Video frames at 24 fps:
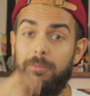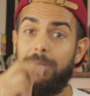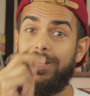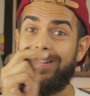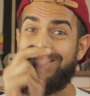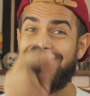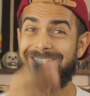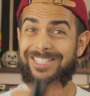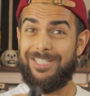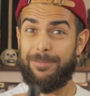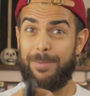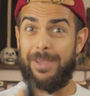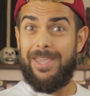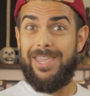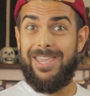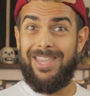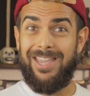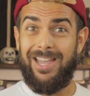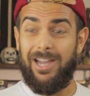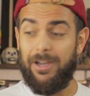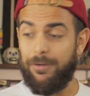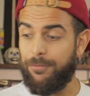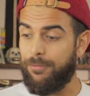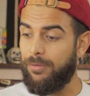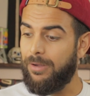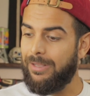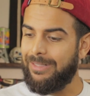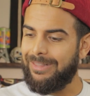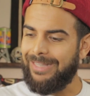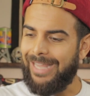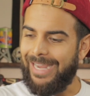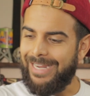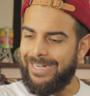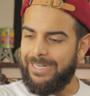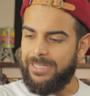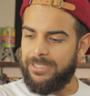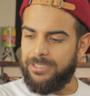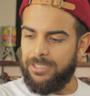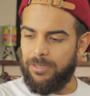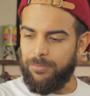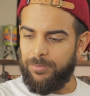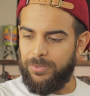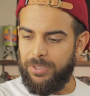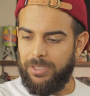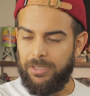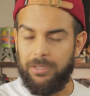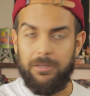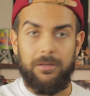But speaking of lighting
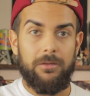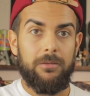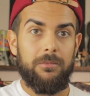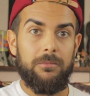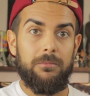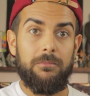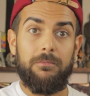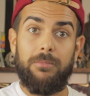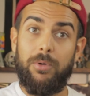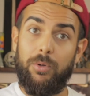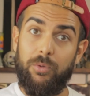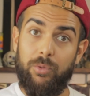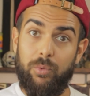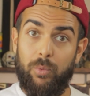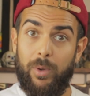something both